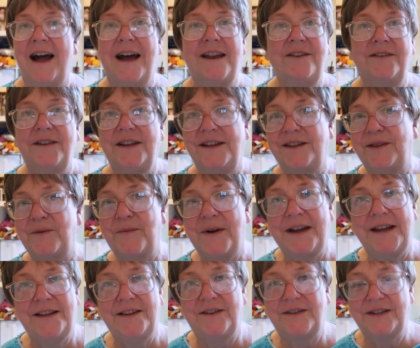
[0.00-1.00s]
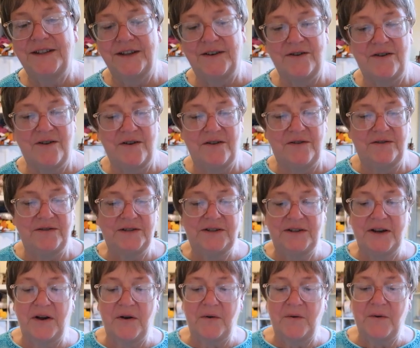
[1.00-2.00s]
I don't like the way it looks at all.
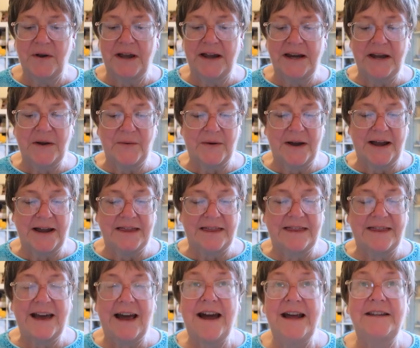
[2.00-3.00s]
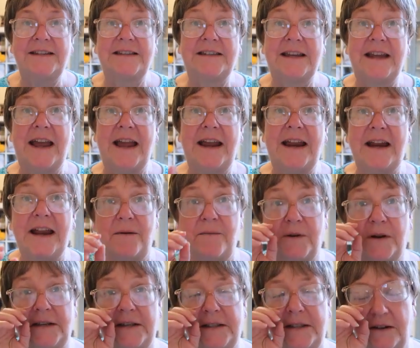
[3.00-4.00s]
So anyway, that skein
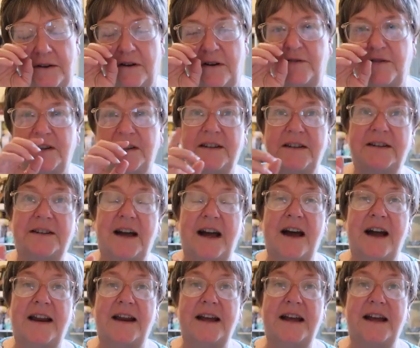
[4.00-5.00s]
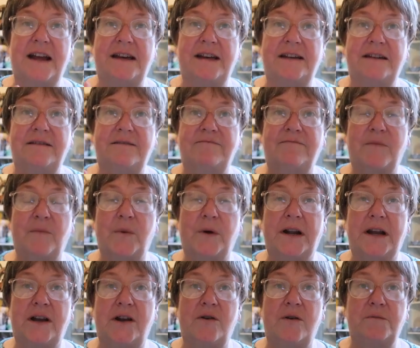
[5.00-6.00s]
I'm going to set off to the side and
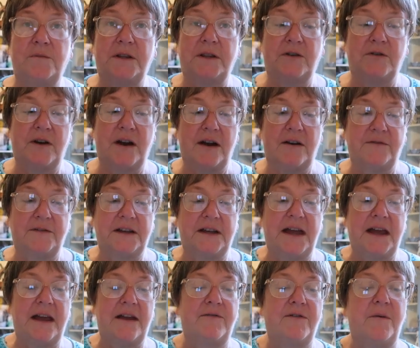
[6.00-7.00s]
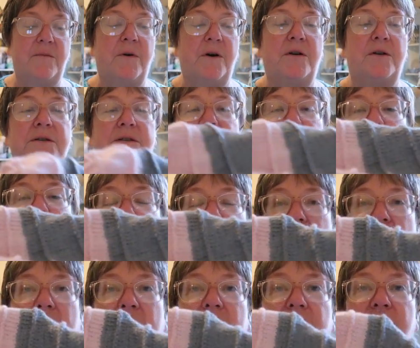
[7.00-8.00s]
when I go up to the craft cave I'm also going
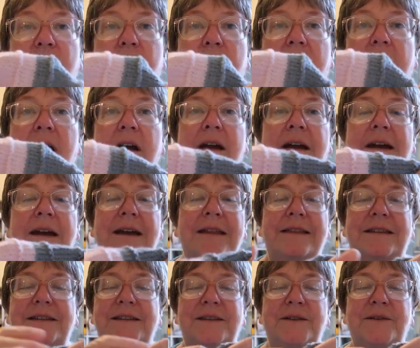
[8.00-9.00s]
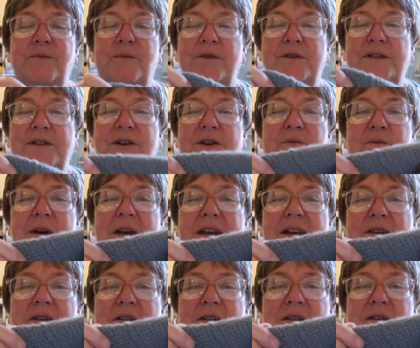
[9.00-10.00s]
to look for, this is worsted
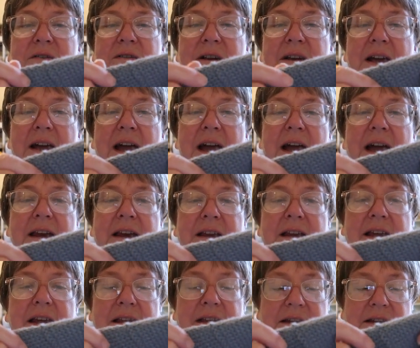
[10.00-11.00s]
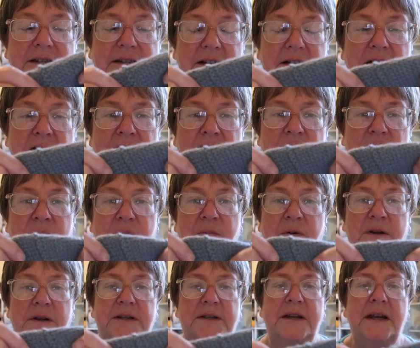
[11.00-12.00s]
weight yarn and it is
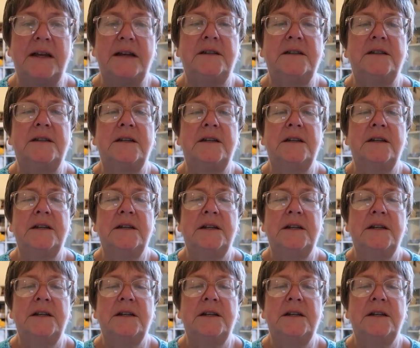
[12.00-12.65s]
100%